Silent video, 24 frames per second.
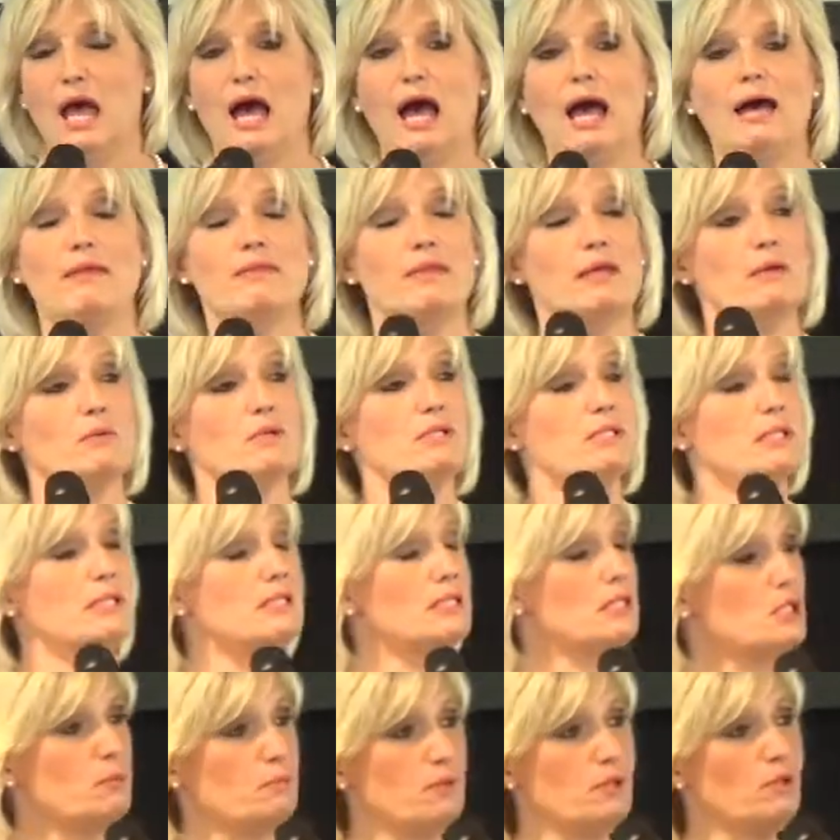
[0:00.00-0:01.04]
And there was a
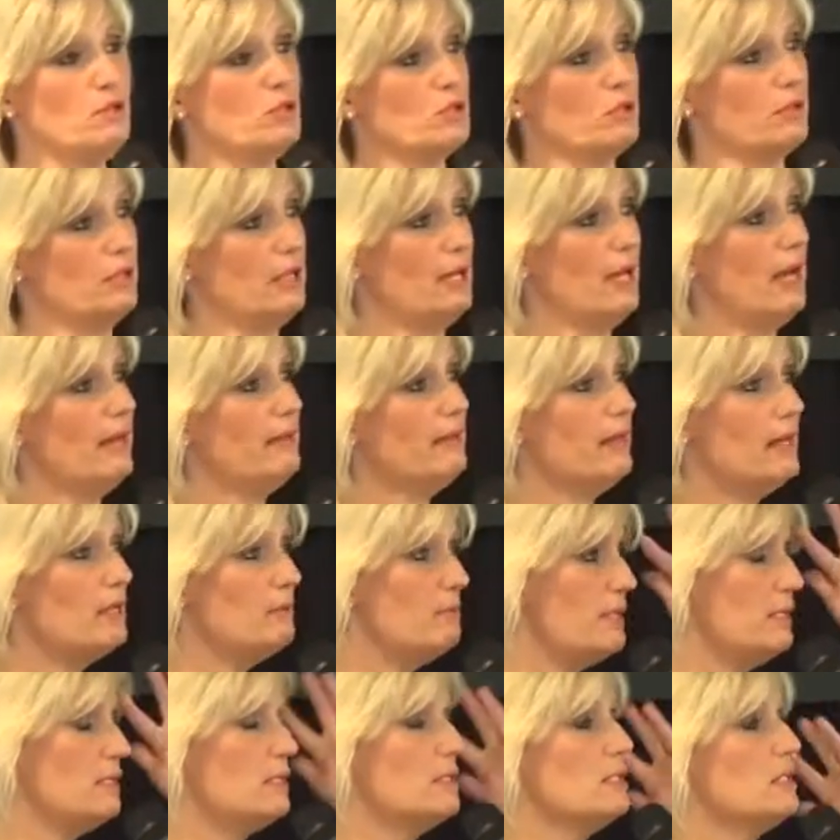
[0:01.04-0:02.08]
dispute on it, and there had
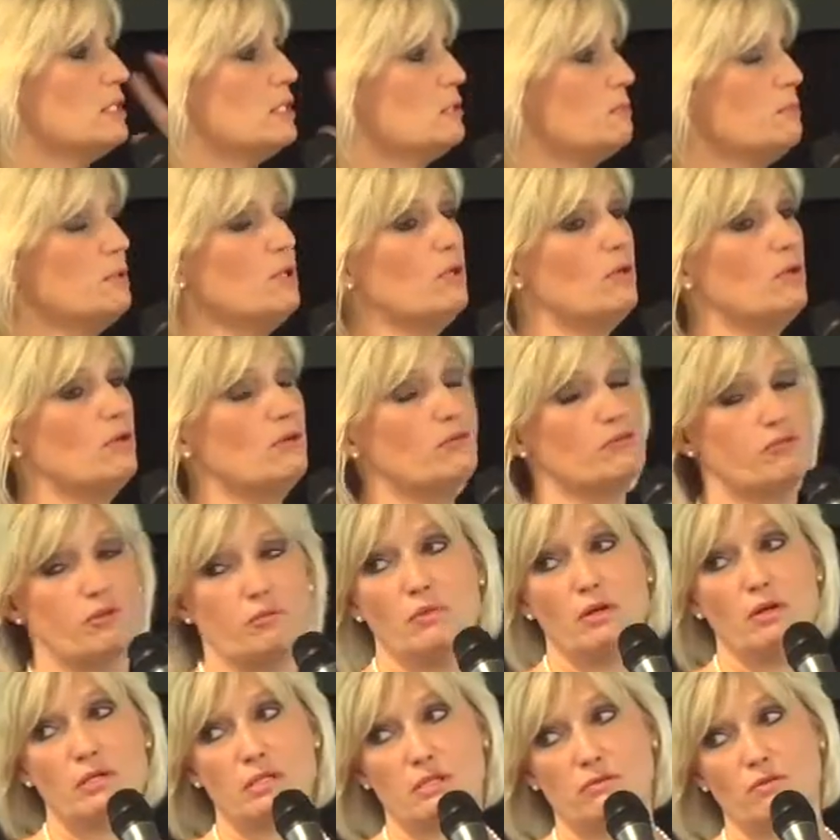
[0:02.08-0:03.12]
been a dispute
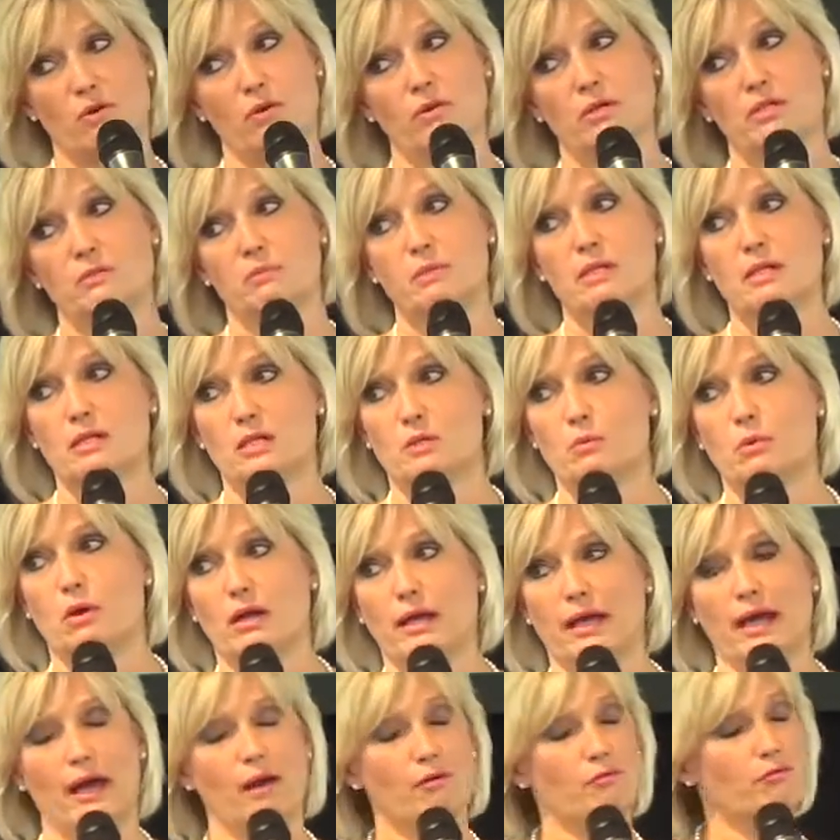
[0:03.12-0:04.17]
from as far as we could
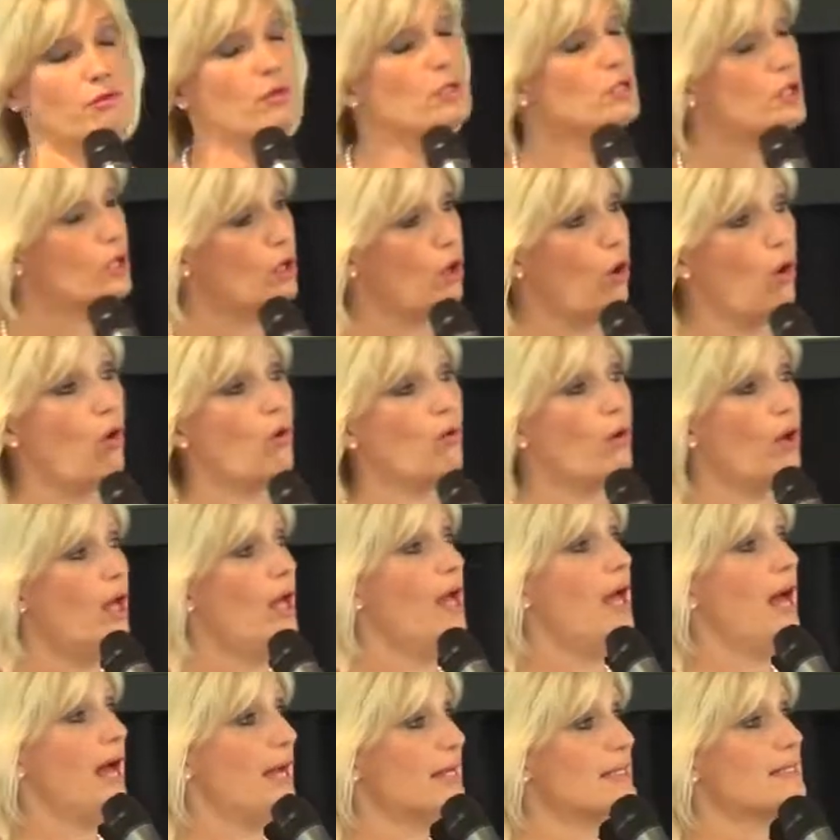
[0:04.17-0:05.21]
work out, for as long
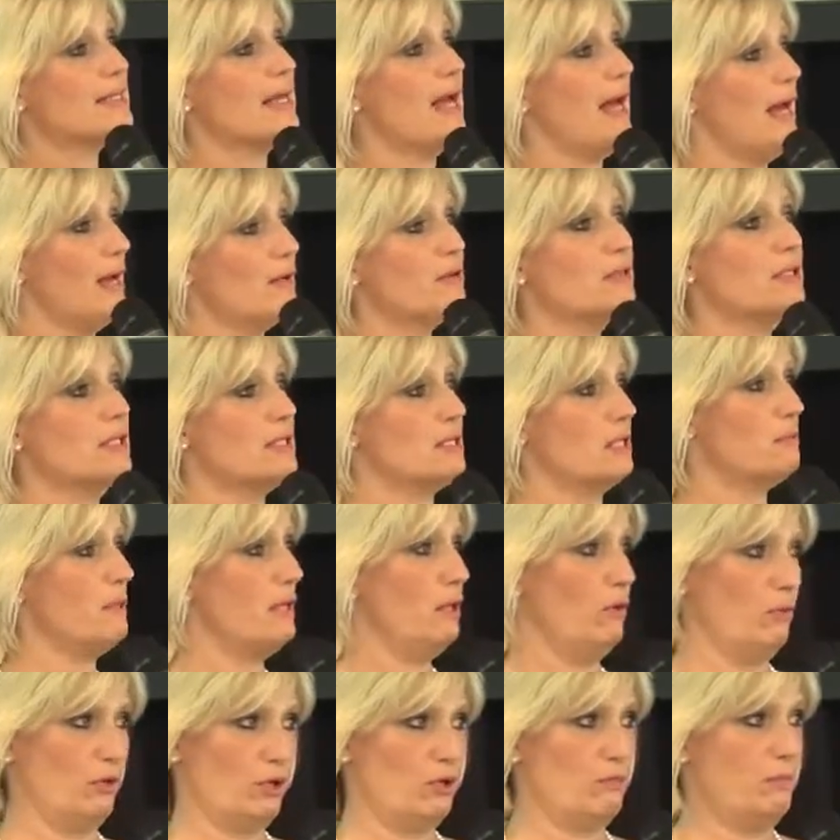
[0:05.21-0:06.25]
as the houses had
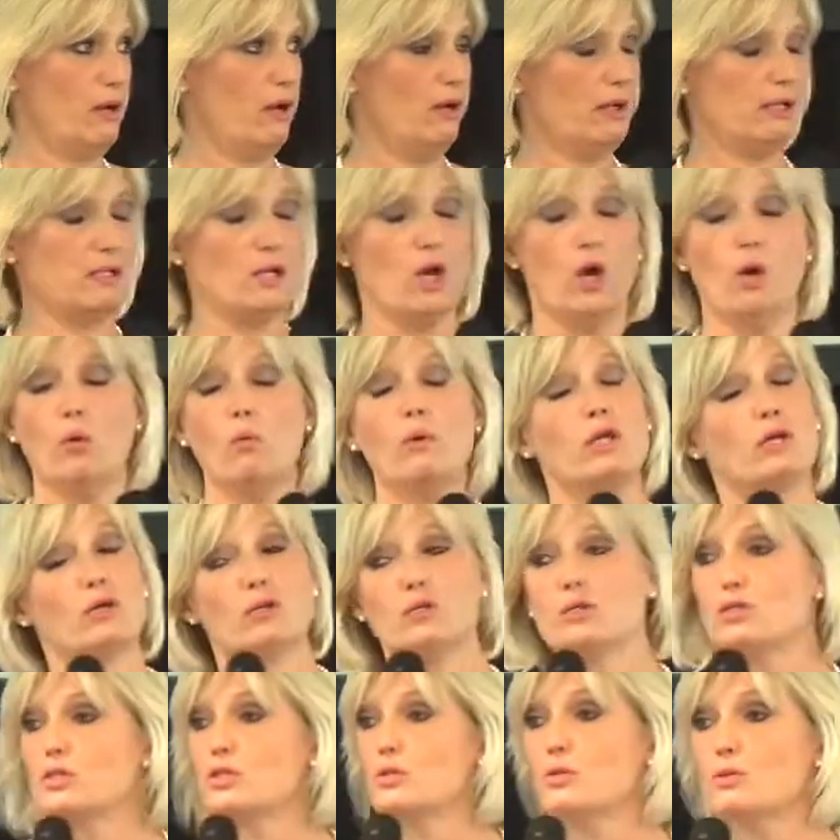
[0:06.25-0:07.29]
been occupied. We
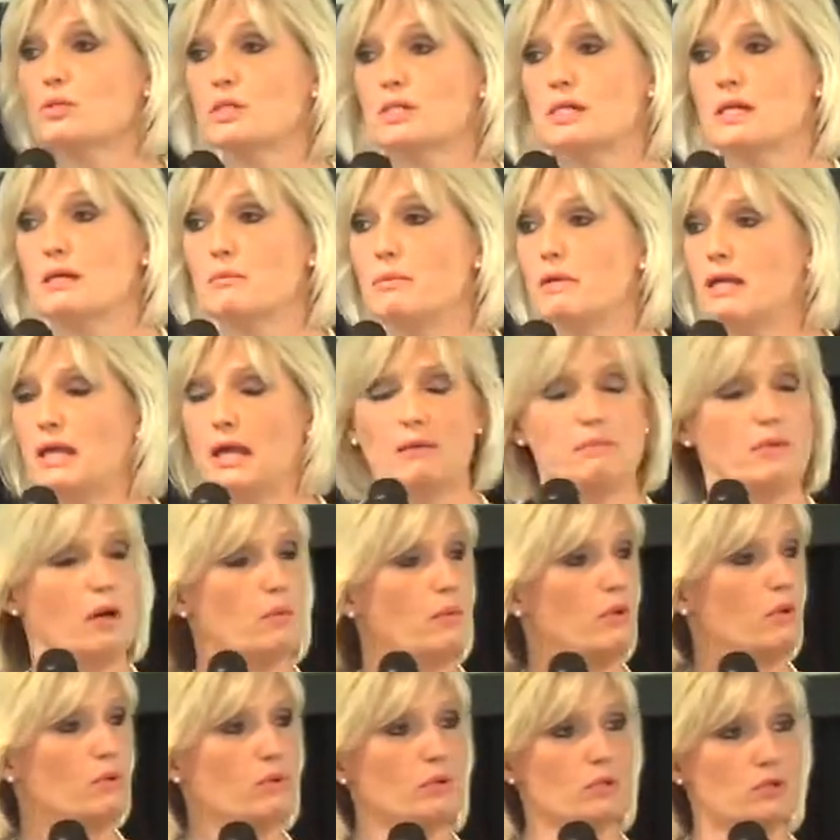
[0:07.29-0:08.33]
couldn't sort it. We came
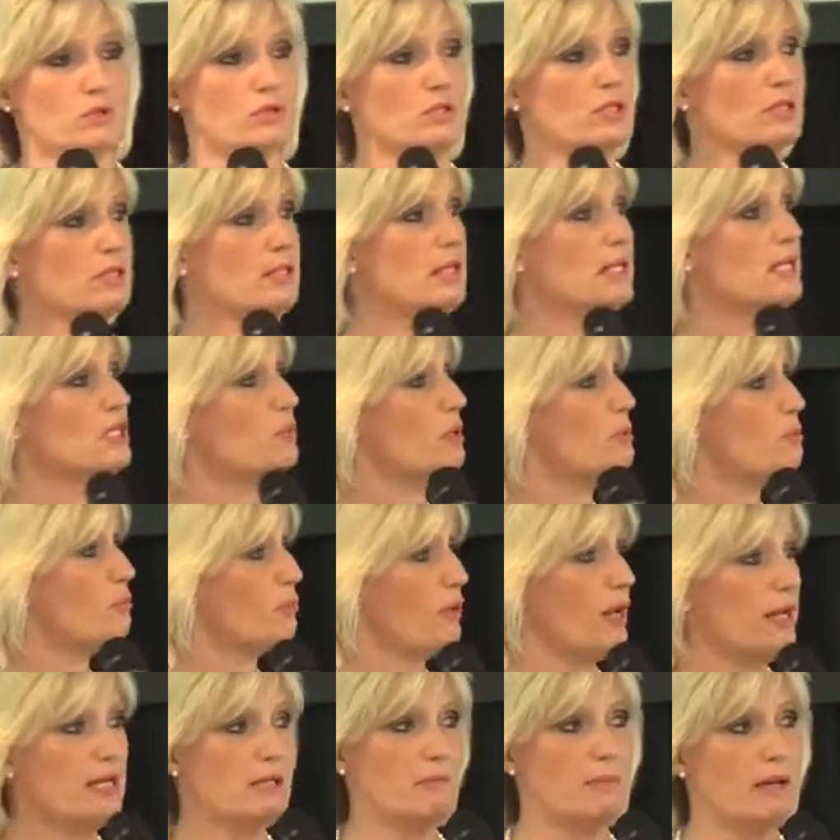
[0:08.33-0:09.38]
up with all sorts of things. We
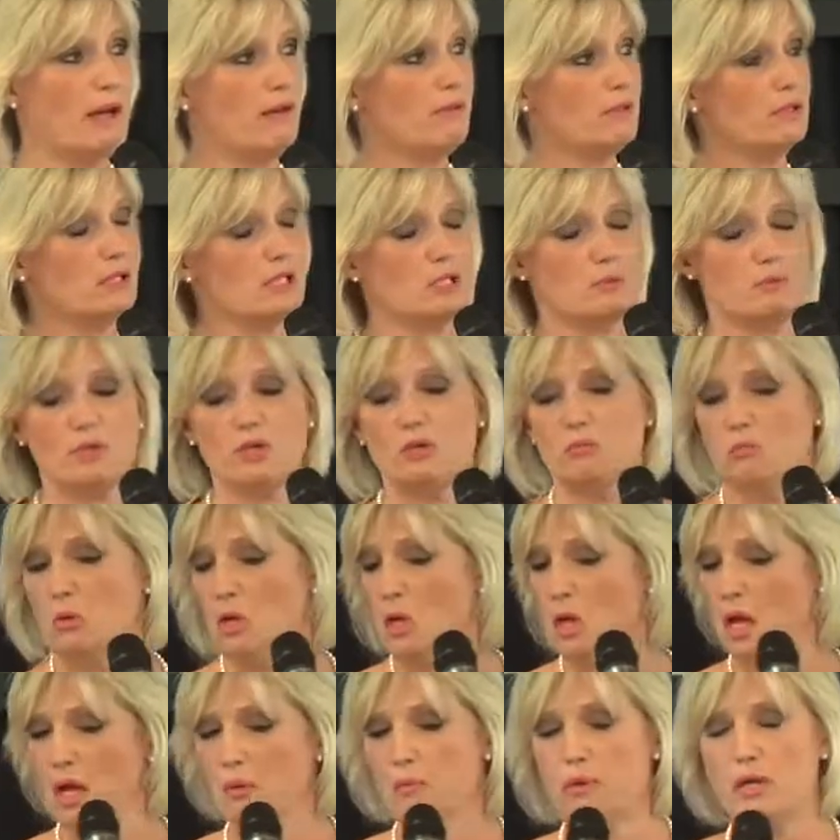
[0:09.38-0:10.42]
prayed about the dispute.
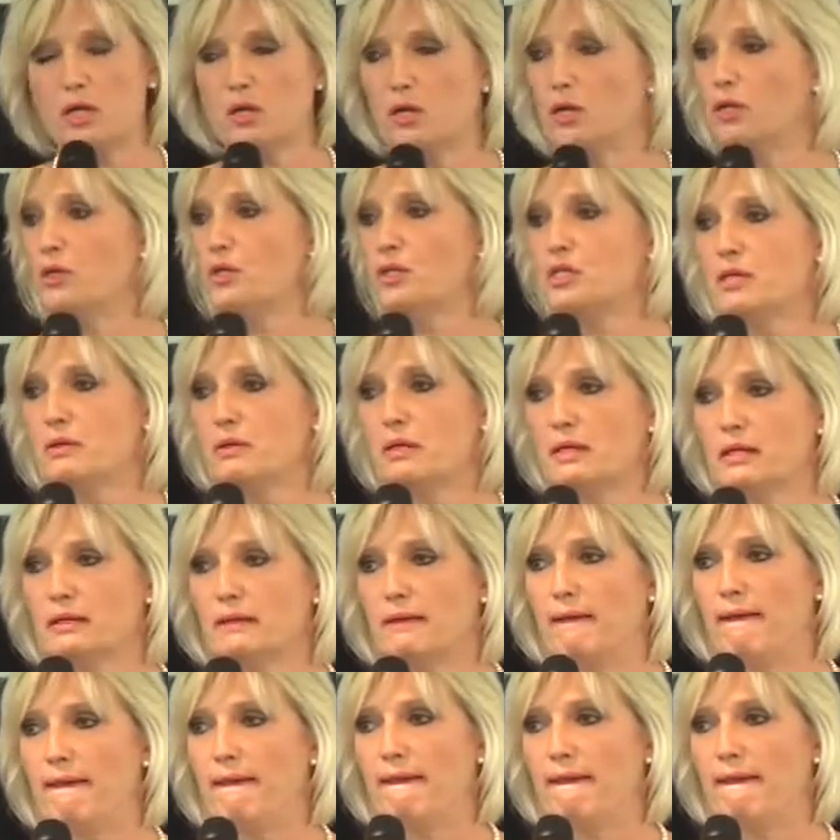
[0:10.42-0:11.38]
We couldn't do it.